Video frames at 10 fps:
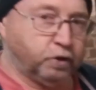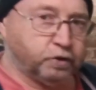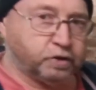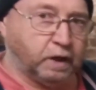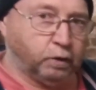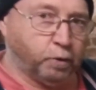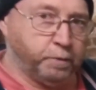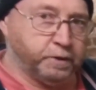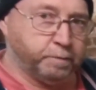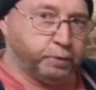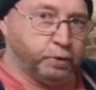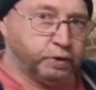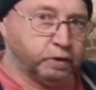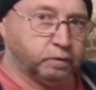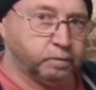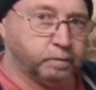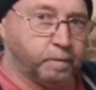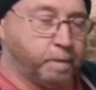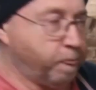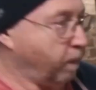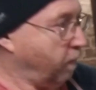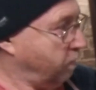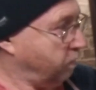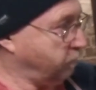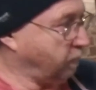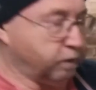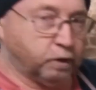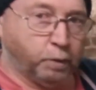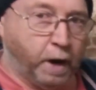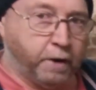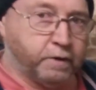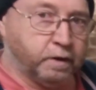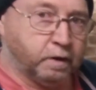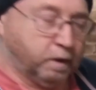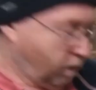you could still open the boot to get to the wiring.